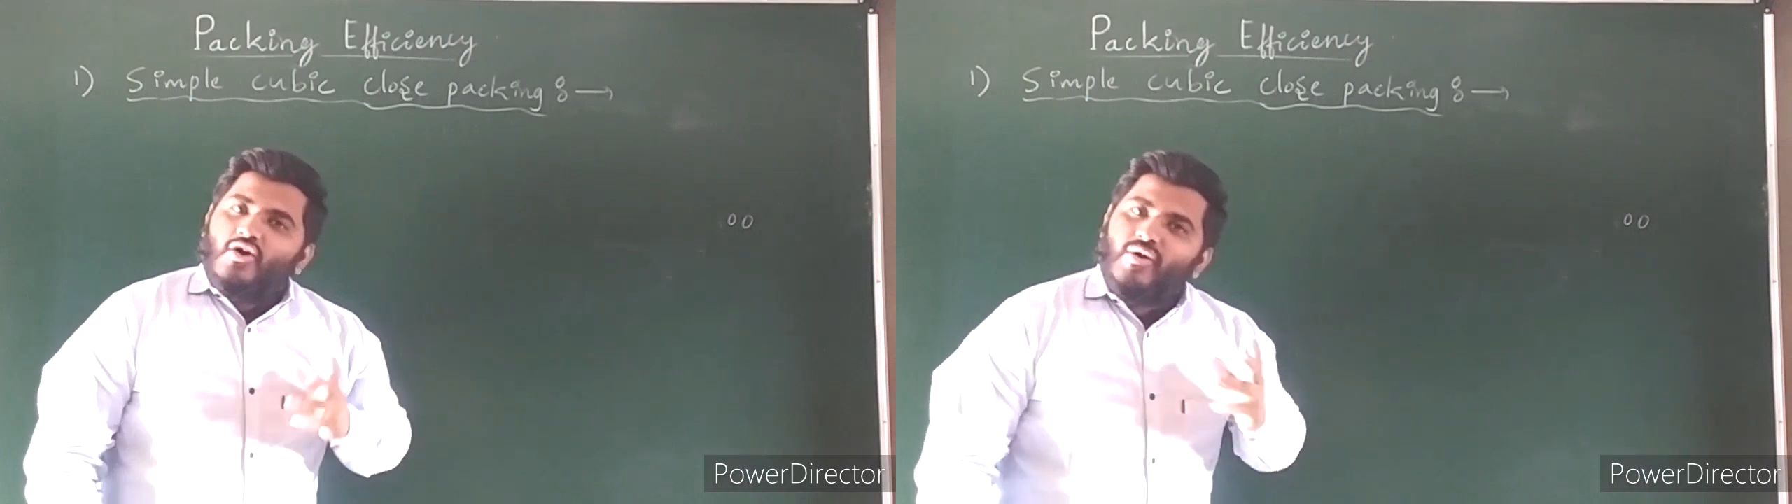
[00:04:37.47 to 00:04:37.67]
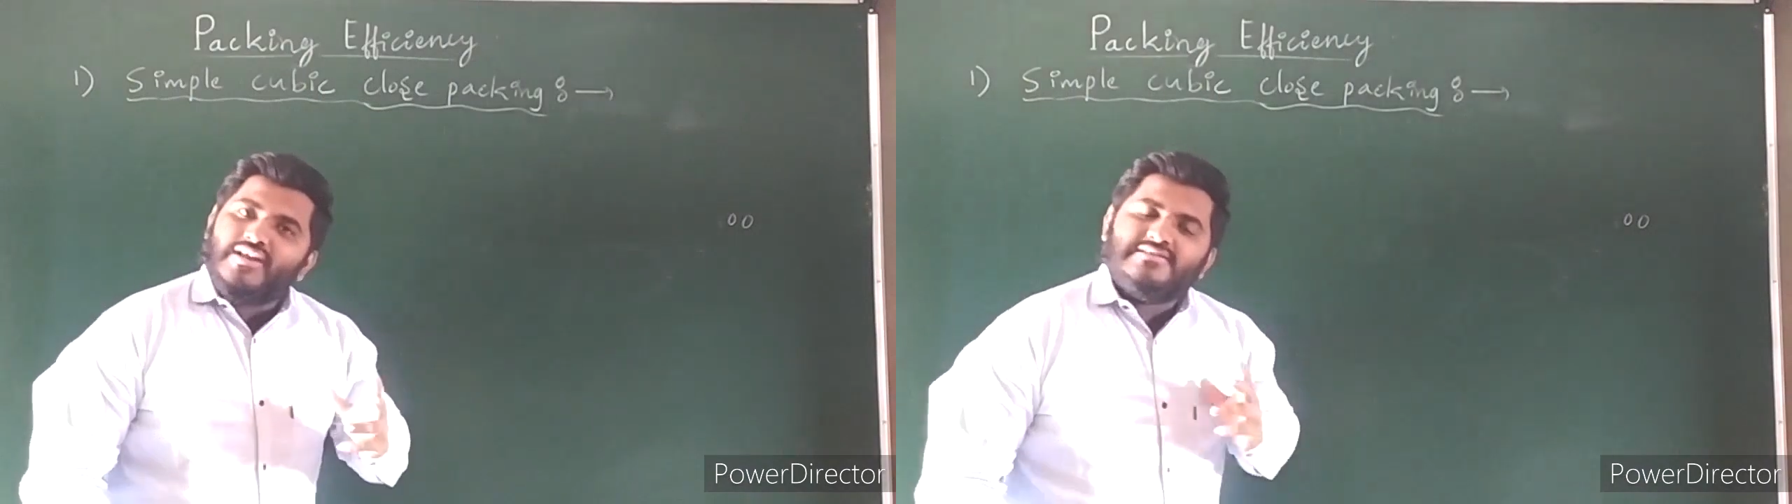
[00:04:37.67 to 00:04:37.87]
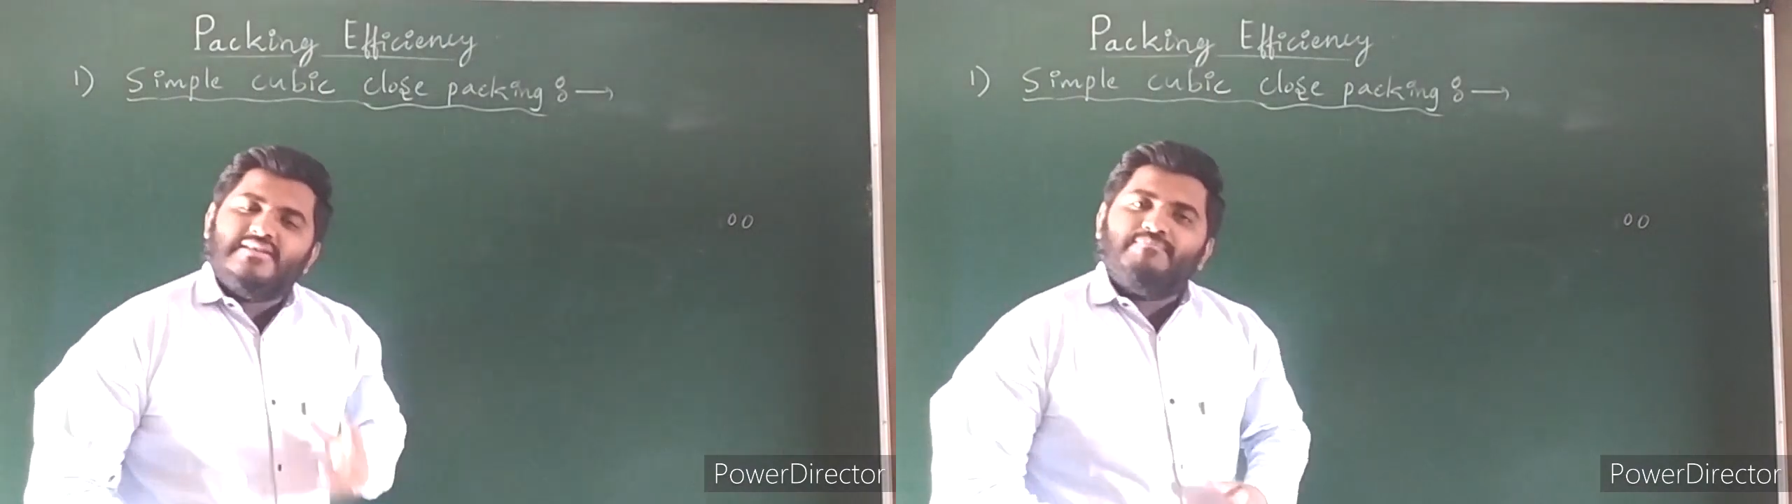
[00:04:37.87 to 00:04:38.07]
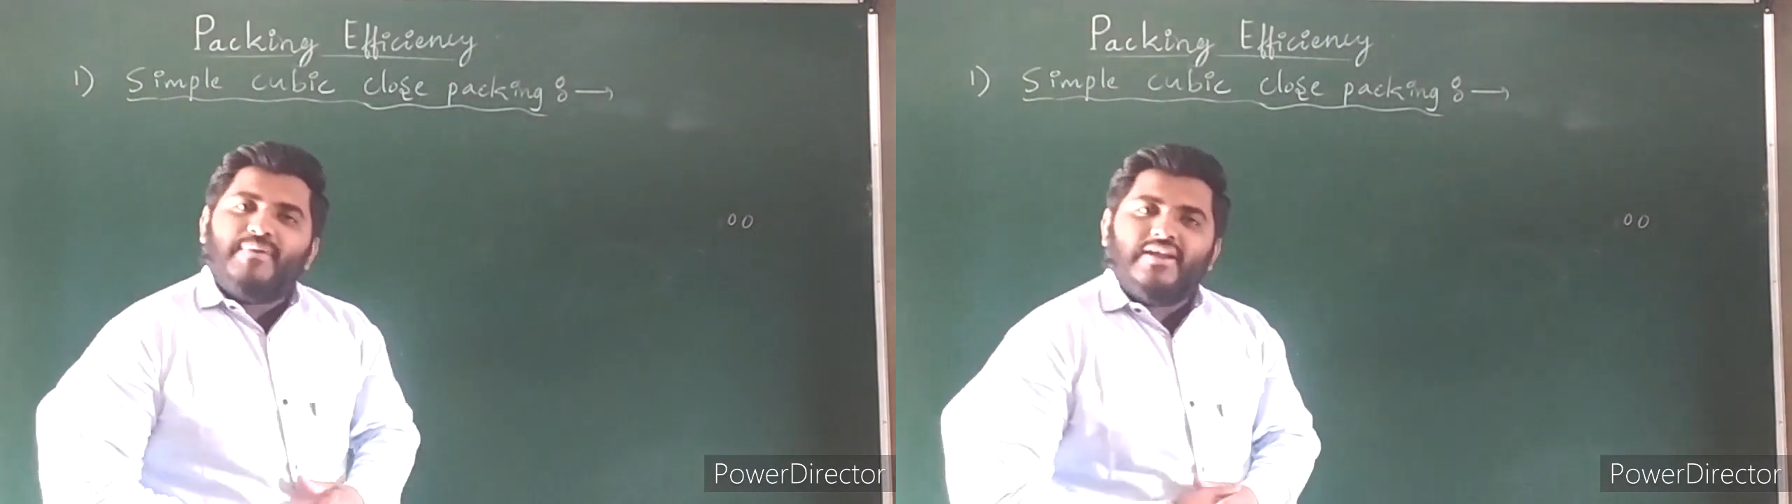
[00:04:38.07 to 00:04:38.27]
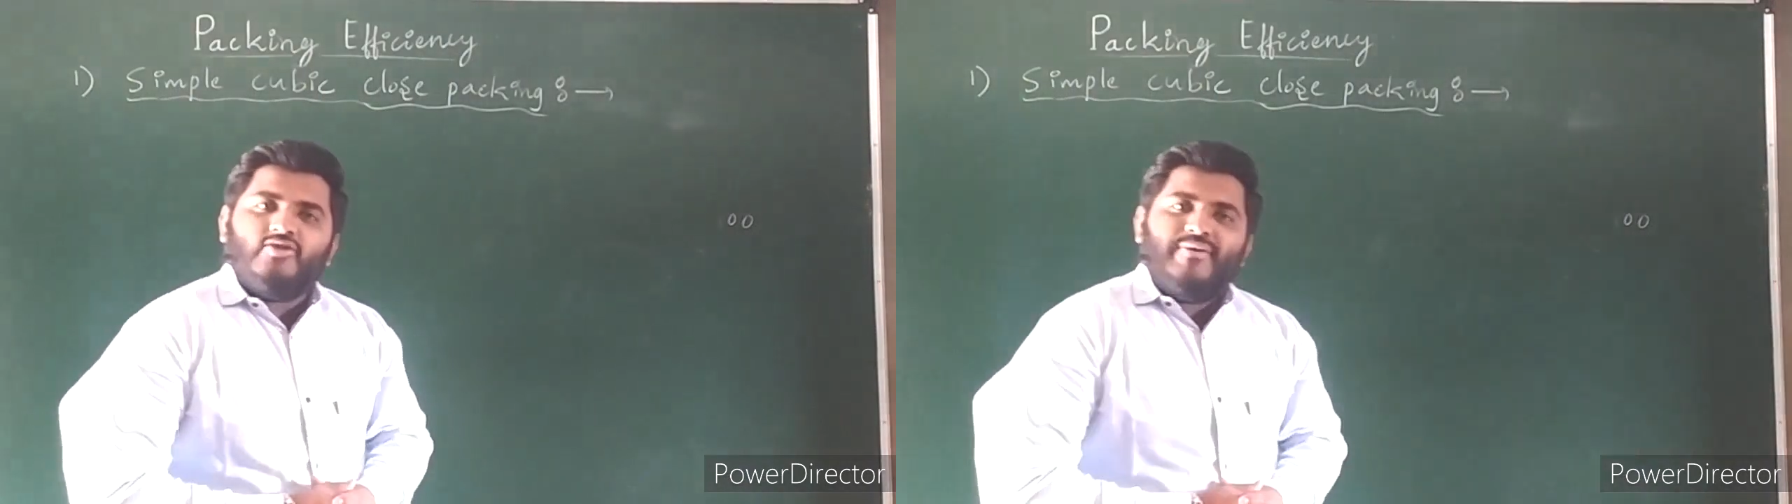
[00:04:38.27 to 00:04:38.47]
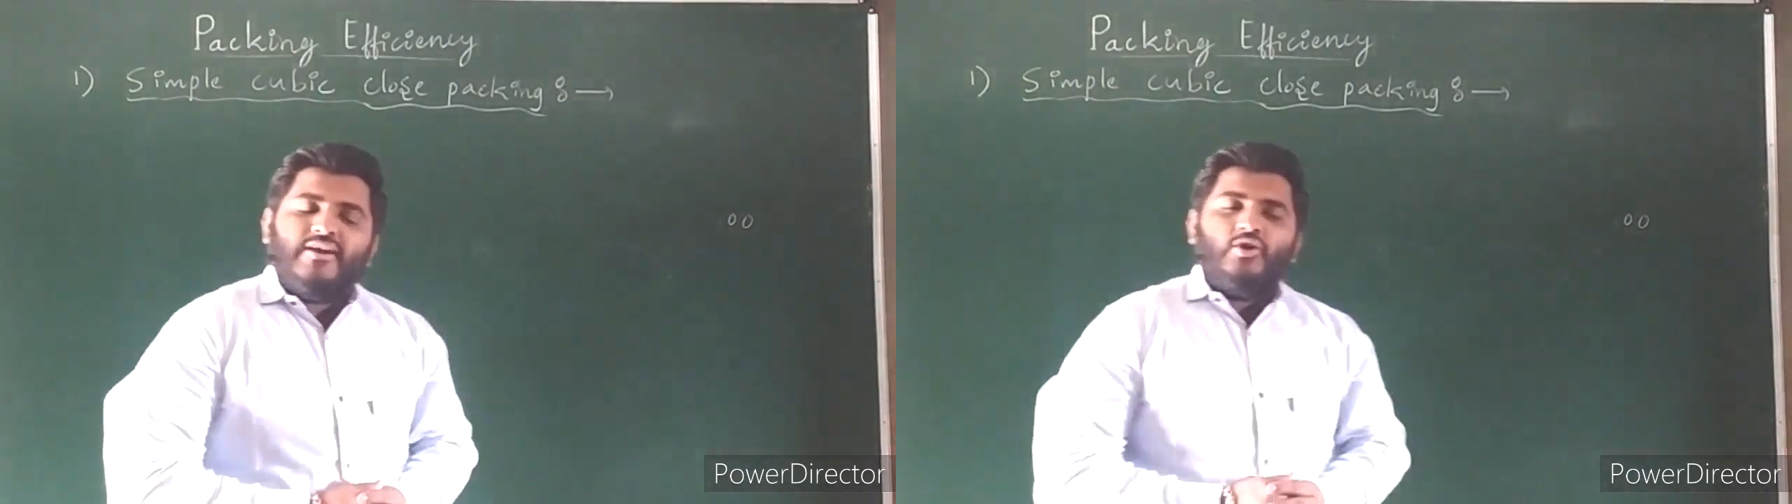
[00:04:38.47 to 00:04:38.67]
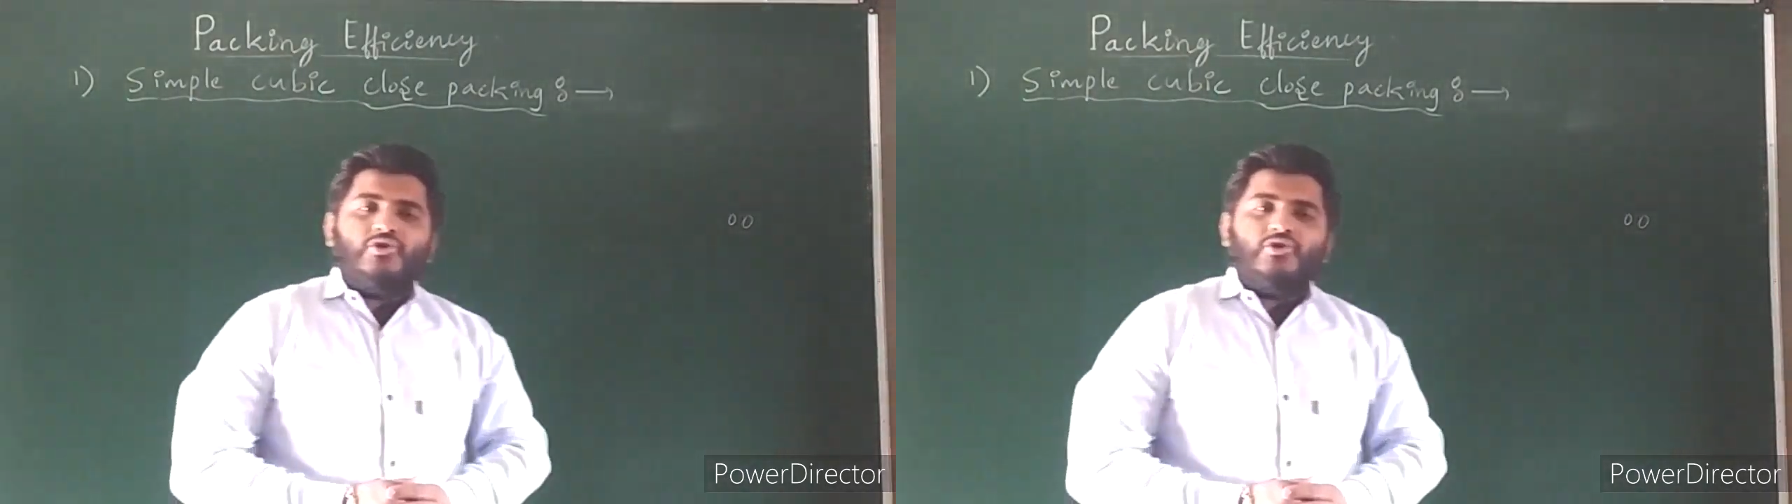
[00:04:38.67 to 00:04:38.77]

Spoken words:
What is simple cubic